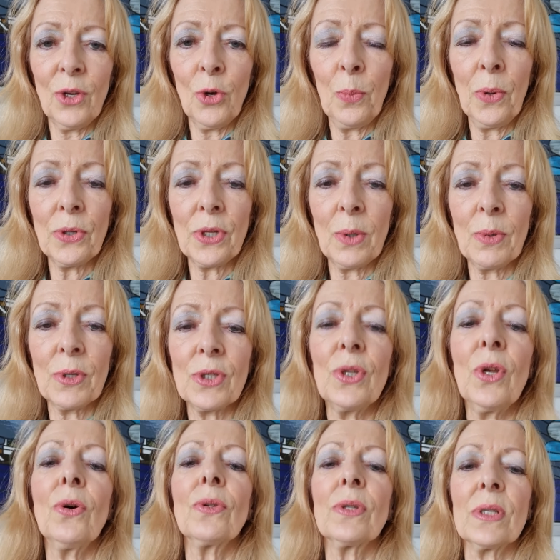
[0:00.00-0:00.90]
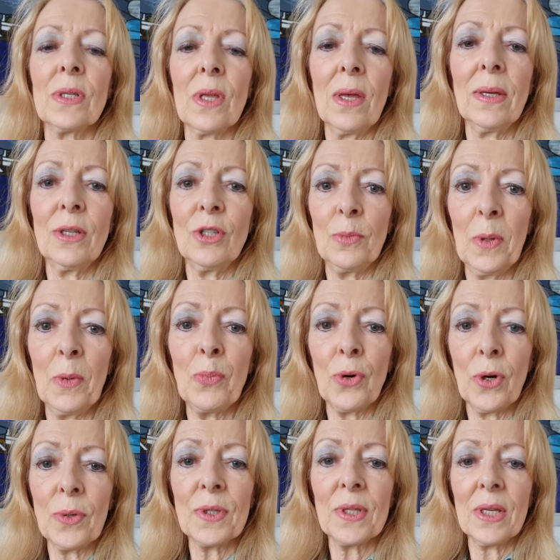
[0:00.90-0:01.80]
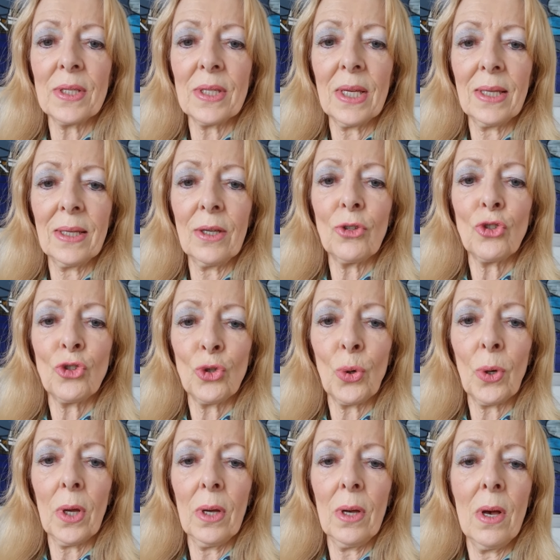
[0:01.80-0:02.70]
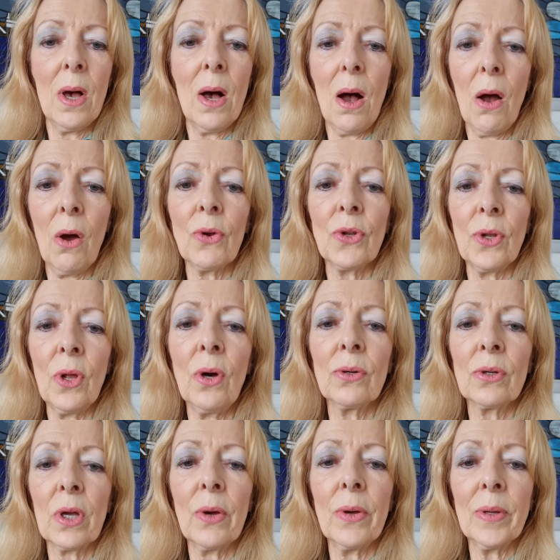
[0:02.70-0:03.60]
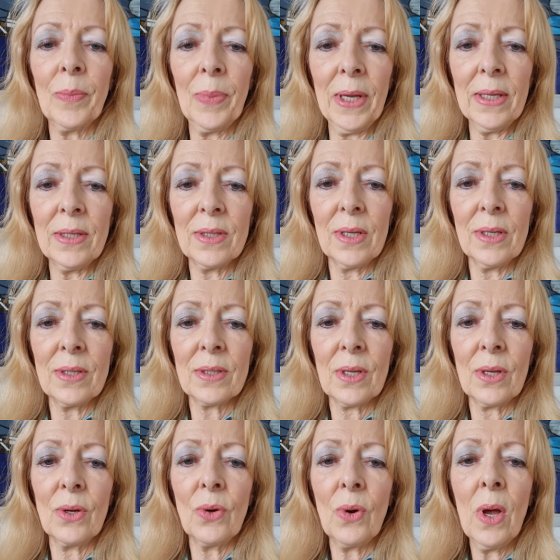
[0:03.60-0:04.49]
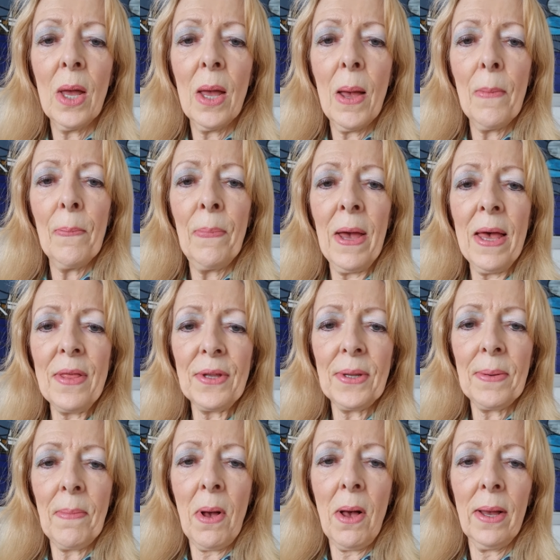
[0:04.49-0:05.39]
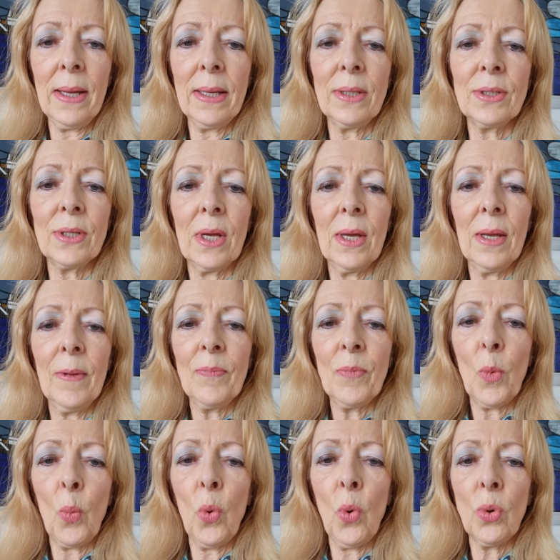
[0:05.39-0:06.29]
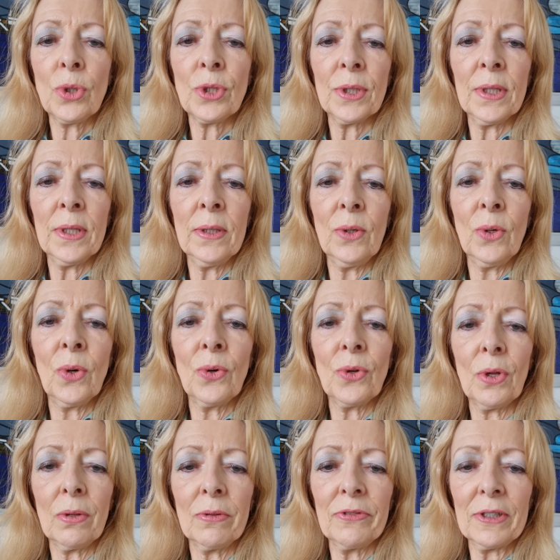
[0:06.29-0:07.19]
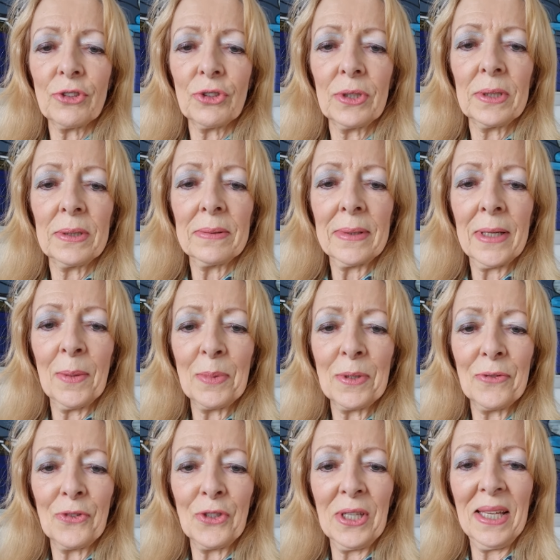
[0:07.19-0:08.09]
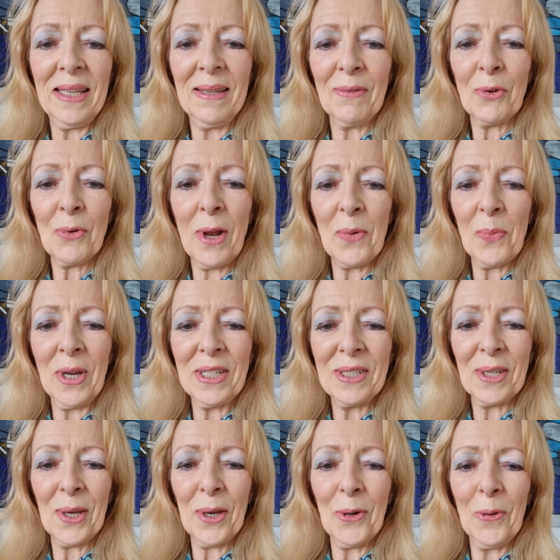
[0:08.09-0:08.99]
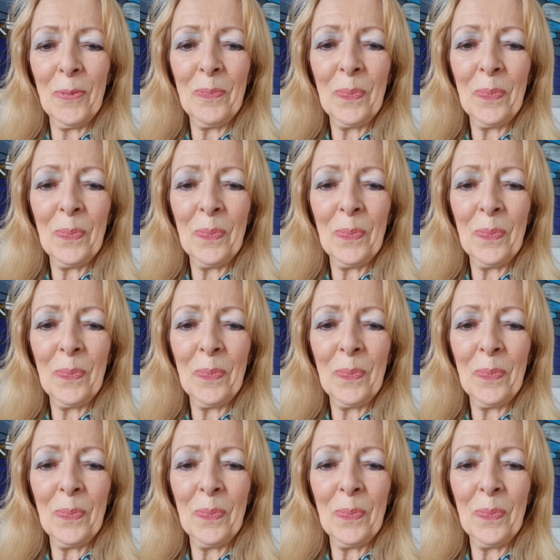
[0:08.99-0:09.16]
Your body was not designed to be processing sugar on an ongoing basis. So bear that in mind. Water or good old fashioned cups of tea, great way to go.